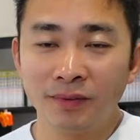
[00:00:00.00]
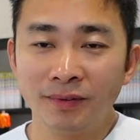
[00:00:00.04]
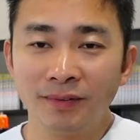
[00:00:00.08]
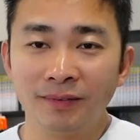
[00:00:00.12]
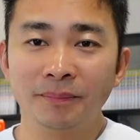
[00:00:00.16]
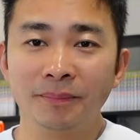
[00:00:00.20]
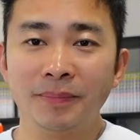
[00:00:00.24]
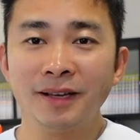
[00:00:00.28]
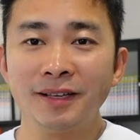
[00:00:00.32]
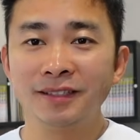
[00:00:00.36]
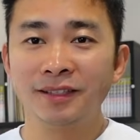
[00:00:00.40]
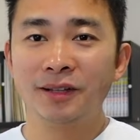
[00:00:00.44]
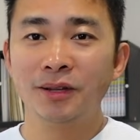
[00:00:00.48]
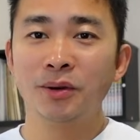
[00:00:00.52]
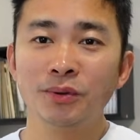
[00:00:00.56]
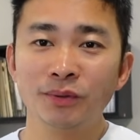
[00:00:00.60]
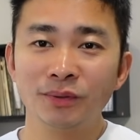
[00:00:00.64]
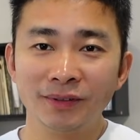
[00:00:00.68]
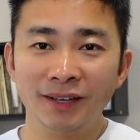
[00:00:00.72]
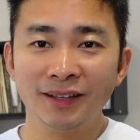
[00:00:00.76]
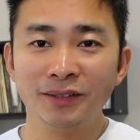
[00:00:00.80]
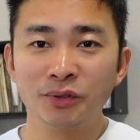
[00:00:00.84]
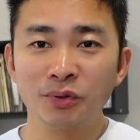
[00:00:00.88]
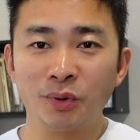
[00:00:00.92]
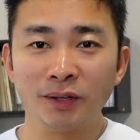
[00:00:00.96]
But still,
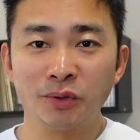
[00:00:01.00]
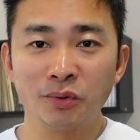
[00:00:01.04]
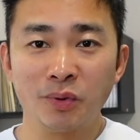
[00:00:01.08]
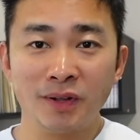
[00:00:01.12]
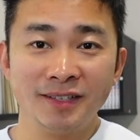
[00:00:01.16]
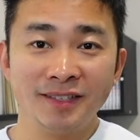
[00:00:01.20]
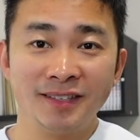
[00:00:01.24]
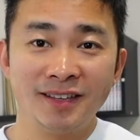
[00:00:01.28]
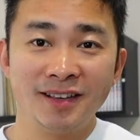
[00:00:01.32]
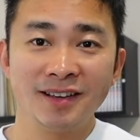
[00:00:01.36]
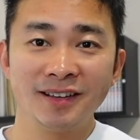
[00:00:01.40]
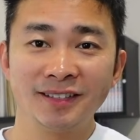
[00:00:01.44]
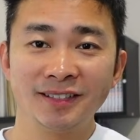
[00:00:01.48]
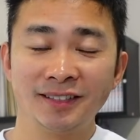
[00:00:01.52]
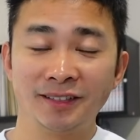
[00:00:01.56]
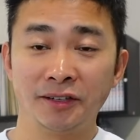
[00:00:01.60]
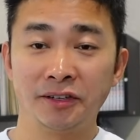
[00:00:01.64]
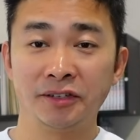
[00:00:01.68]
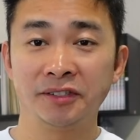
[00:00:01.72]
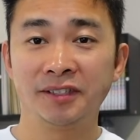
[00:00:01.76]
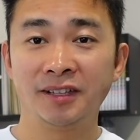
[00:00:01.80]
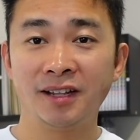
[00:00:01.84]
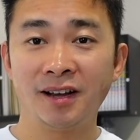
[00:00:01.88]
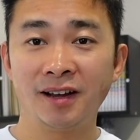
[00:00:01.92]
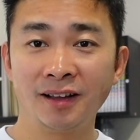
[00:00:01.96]
in twenty twenty-six,
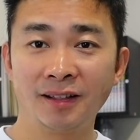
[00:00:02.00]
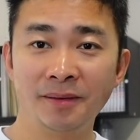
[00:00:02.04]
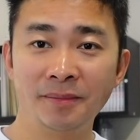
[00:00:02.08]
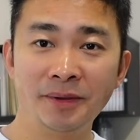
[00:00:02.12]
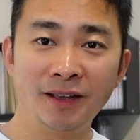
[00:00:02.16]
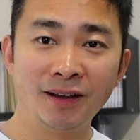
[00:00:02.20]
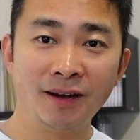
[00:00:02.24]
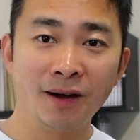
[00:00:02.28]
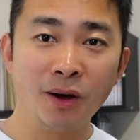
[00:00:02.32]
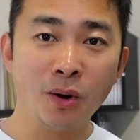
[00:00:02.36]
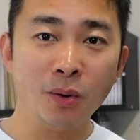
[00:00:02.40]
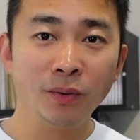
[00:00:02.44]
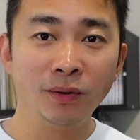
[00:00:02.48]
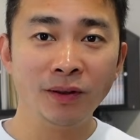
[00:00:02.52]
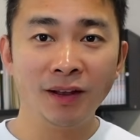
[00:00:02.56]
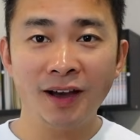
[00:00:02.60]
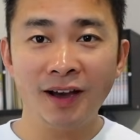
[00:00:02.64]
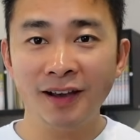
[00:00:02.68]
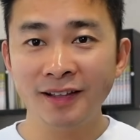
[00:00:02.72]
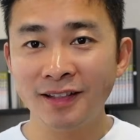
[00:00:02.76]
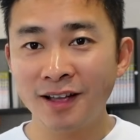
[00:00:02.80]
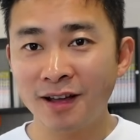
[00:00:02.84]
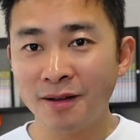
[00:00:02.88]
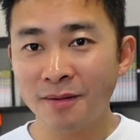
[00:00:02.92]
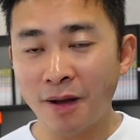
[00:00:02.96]
there's not gonna be a whole
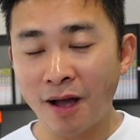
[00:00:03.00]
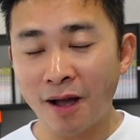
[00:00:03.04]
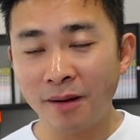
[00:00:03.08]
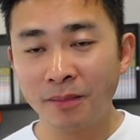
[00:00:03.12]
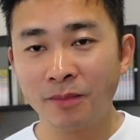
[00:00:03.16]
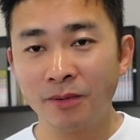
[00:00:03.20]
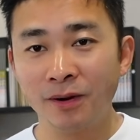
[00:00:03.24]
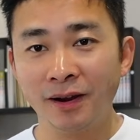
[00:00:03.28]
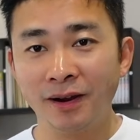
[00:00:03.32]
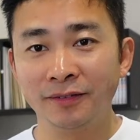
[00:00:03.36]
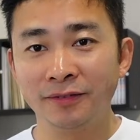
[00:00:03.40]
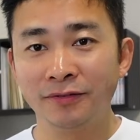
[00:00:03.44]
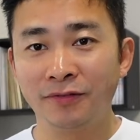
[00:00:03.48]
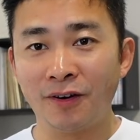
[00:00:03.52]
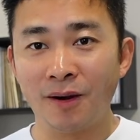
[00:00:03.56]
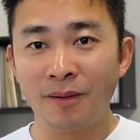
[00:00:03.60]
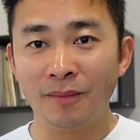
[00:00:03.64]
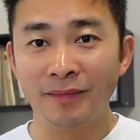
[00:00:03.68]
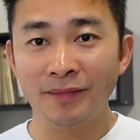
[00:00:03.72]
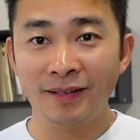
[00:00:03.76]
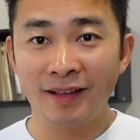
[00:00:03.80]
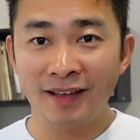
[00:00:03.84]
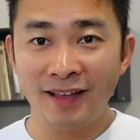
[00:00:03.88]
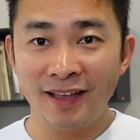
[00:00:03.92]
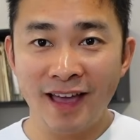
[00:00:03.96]
lineup upgrade from
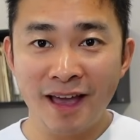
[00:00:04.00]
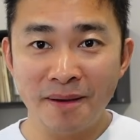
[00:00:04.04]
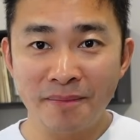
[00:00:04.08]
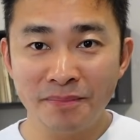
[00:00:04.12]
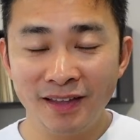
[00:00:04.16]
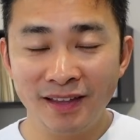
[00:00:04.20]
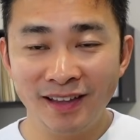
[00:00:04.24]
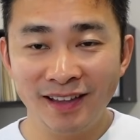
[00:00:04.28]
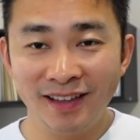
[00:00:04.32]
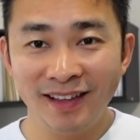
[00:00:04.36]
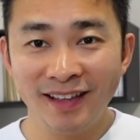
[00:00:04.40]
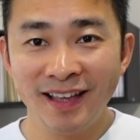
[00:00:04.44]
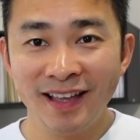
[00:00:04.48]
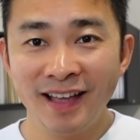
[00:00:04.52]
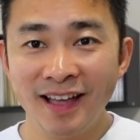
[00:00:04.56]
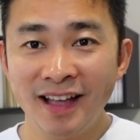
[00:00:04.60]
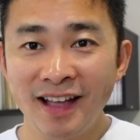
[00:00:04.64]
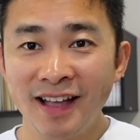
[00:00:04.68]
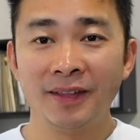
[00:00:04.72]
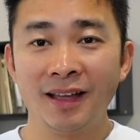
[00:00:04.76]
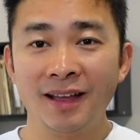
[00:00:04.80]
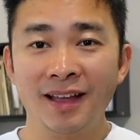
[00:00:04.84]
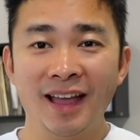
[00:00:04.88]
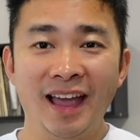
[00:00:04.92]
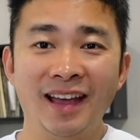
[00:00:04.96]
A M D,
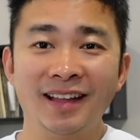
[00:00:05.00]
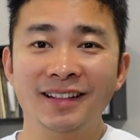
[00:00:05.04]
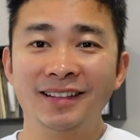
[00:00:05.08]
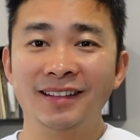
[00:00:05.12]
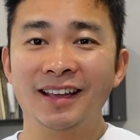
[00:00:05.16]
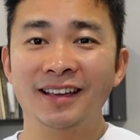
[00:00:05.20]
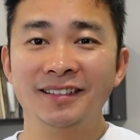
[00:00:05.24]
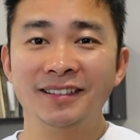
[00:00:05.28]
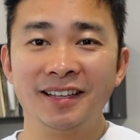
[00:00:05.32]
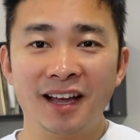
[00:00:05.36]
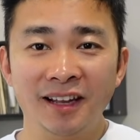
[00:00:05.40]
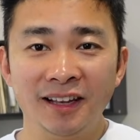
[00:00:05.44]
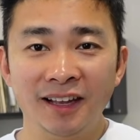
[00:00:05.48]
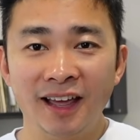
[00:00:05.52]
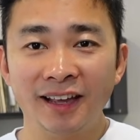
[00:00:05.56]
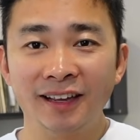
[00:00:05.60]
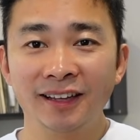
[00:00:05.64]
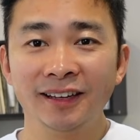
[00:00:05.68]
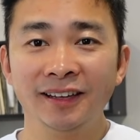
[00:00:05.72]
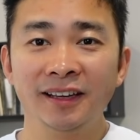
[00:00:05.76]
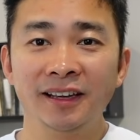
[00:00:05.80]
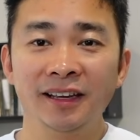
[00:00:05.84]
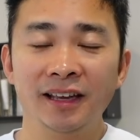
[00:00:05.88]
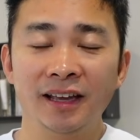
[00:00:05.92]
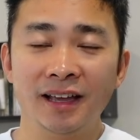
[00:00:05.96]
and it's
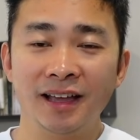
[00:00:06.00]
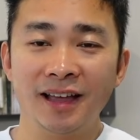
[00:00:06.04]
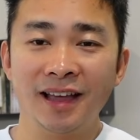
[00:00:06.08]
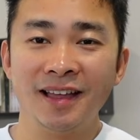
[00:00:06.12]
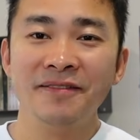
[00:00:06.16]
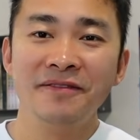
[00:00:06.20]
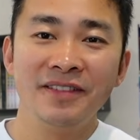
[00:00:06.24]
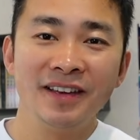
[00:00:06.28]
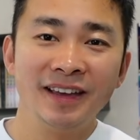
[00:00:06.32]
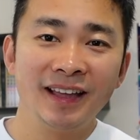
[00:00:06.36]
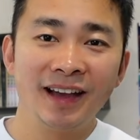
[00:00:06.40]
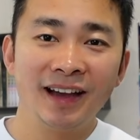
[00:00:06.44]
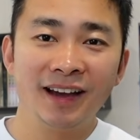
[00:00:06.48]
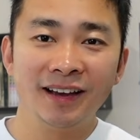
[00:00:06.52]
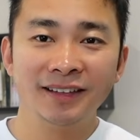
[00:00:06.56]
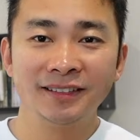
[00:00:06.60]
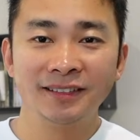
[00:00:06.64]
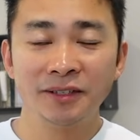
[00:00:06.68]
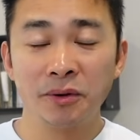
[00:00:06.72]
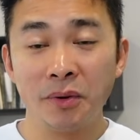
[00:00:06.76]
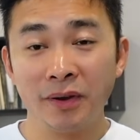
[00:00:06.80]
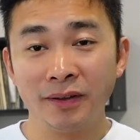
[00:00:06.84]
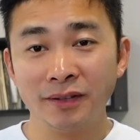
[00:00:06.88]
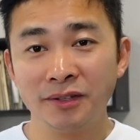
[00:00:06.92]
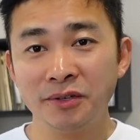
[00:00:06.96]
unlikely NVIDIA is
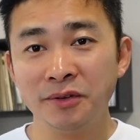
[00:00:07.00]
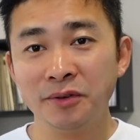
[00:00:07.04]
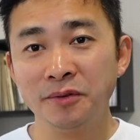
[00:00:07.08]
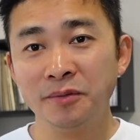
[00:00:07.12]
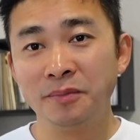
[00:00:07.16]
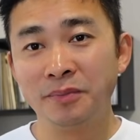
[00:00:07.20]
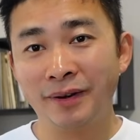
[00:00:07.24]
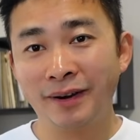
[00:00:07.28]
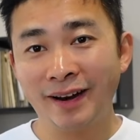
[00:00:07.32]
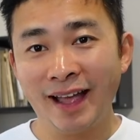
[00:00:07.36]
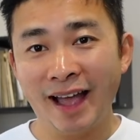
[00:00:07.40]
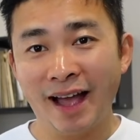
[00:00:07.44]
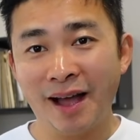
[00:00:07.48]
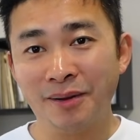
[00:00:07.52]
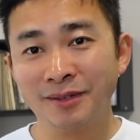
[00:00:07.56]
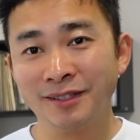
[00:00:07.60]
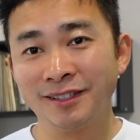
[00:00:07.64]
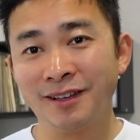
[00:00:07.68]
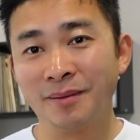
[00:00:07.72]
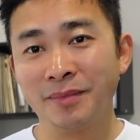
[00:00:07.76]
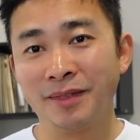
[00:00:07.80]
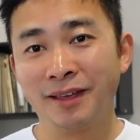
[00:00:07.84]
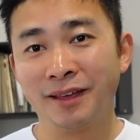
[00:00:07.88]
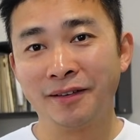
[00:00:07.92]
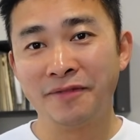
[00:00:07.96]
going to bring out
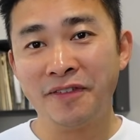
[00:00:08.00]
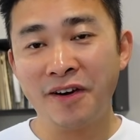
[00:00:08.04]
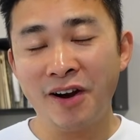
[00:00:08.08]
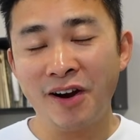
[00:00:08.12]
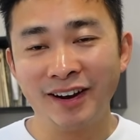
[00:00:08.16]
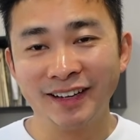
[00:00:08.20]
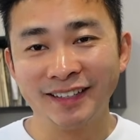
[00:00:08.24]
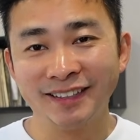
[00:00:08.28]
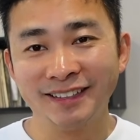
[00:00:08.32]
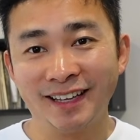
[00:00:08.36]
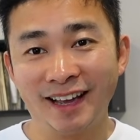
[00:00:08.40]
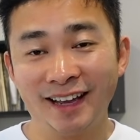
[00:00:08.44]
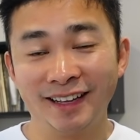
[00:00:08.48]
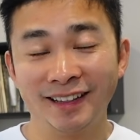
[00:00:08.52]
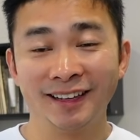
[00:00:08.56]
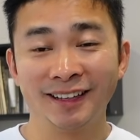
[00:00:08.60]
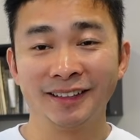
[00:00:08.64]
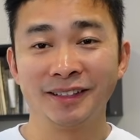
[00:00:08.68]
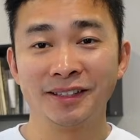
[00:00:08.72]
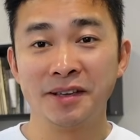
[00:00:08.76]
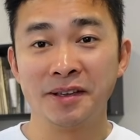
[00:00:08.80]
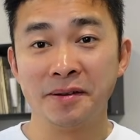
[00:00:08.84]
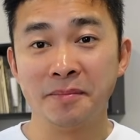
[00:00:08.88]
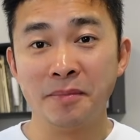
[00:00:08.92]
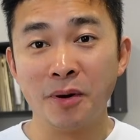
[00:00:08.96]
something very exciting
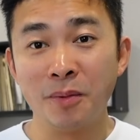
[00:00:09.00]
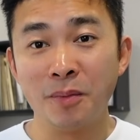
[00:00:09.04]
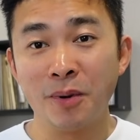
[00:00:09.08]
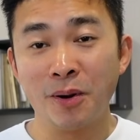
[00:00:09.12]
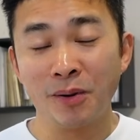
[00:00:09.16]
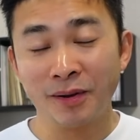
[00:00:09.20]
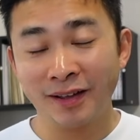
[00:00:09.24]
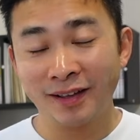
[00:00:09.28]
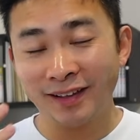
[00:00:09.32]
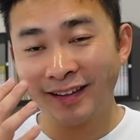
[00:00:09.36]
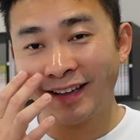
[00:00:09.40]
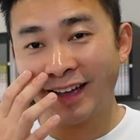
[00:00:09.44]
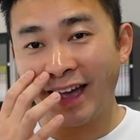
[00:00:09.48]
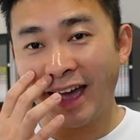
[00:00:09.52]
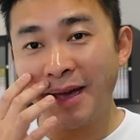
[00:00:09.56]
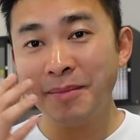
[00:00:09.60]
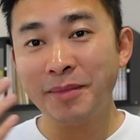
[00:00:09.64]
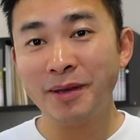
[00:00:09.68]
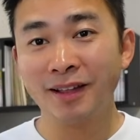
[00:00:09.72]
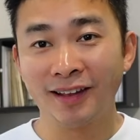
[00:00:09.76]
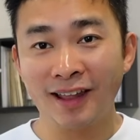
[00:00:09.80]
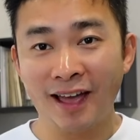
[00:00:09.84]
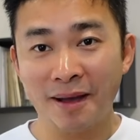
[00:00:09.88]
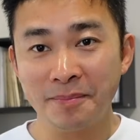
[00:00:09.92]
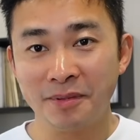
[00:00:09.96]
to mobile
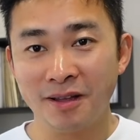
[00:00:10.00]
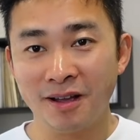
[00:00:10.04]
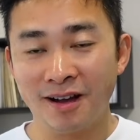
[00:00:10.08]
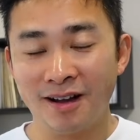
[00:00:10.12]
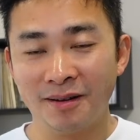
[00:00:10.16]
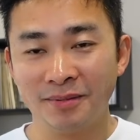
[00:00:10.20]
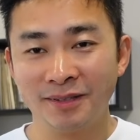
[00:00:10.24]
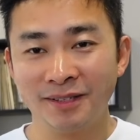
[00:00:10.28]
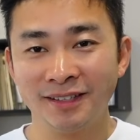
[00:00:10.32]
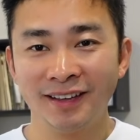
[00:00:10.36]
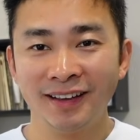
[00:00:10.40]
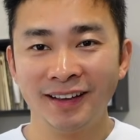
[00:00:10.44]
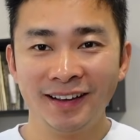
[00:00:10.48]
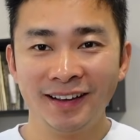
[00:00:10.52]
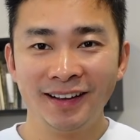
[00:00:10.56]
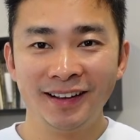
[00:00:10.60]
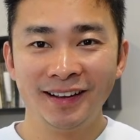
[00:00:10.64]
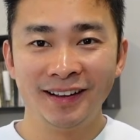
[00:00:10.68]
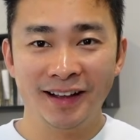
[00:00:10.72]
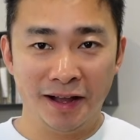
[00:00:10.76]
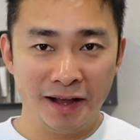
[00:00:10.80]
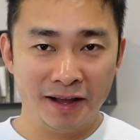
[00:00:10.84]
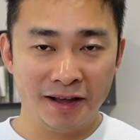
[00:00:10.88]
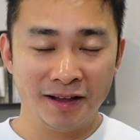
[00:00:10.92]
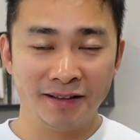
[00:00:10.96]
gaming laptops,
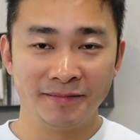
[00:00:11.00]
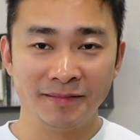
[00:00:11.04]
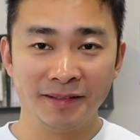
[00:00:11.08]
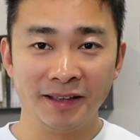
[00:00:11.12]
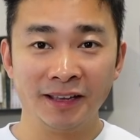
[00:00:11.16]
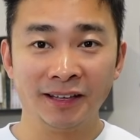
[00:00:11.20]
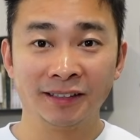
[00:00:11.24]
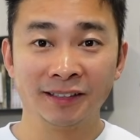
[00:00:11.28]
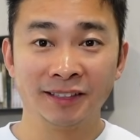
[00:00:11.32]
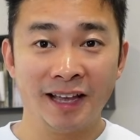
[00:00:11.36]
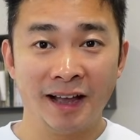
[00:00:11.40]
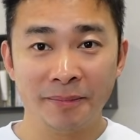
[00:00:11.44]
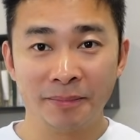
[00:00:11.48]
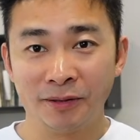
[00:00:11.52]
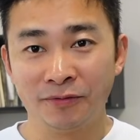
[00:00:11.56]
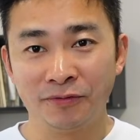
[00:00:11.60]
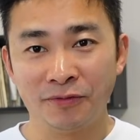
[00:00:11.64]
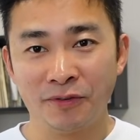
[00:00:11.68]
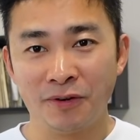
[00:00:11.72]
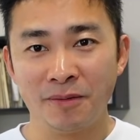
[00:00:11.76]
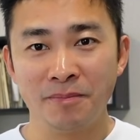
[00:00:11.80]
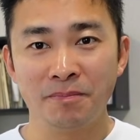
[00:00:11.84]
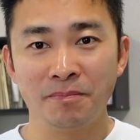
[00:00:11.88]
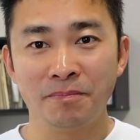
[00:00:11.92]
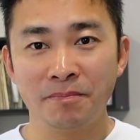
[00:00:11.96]
uh, except
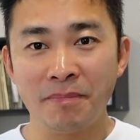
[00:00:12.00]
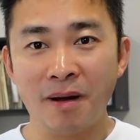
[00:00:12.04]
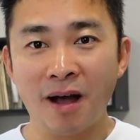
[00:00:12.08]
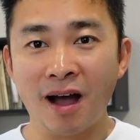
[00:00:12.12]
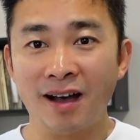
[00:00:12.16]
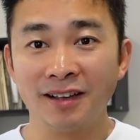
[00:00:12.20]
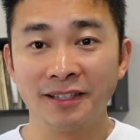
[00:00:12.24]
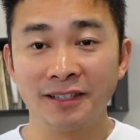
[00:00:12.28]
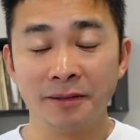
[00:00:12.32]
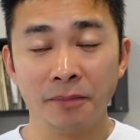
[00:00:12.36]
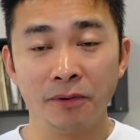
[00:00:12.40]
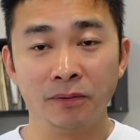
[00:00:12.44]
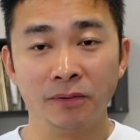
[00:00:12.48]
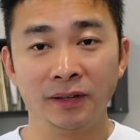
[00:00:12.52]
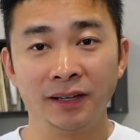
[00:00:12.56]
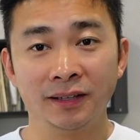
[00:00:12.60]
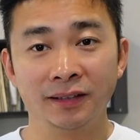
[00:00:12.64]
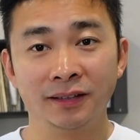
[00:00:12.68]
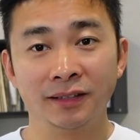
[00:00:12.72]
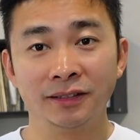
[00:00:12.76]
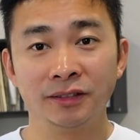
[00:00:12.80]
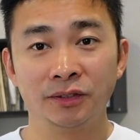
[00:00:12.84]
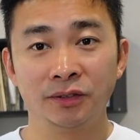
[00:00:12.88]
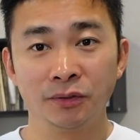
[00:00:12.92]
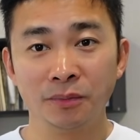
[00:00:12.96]
for possibly the
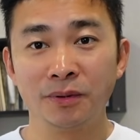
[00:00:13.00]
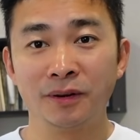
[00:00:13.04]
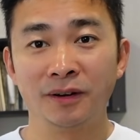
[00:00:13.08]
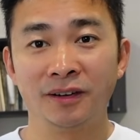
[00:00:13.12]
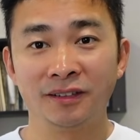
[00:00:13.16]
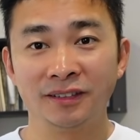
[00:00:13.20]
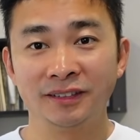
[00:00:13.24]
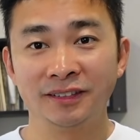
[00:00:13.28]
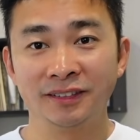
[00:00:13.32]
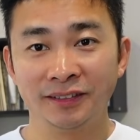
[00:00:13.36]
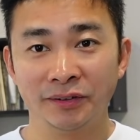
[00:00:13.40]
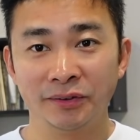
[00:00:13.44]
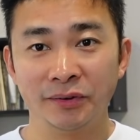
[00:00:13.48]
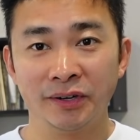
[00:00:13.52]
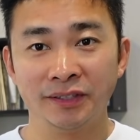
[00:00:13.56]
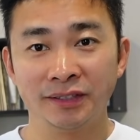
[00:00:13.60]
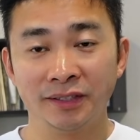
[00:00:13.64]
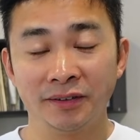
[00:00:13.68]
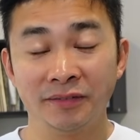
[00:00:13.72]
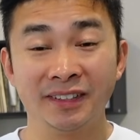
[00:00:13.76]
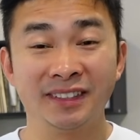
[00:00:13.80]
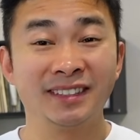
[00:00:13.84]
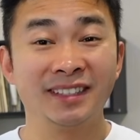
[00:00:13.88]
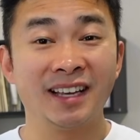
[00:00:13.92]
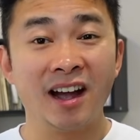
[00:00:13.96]
Super series
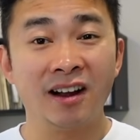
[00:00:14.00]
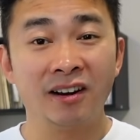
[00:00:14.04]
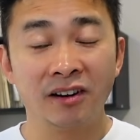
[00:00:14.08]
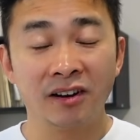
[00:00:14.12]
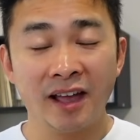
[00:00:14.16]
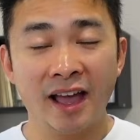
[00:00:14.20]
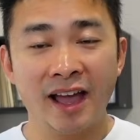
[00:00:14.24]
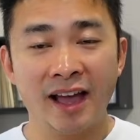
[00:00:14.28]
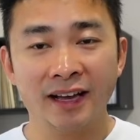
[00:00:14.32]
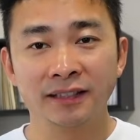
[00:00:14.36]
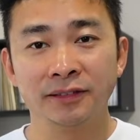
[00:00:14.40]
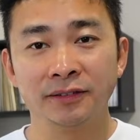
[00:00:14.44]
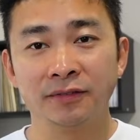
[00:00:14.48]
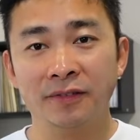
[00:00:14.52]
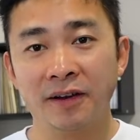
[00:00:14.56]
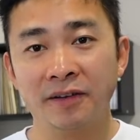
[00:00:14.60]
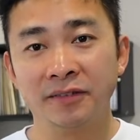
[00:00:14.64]
of its R T X five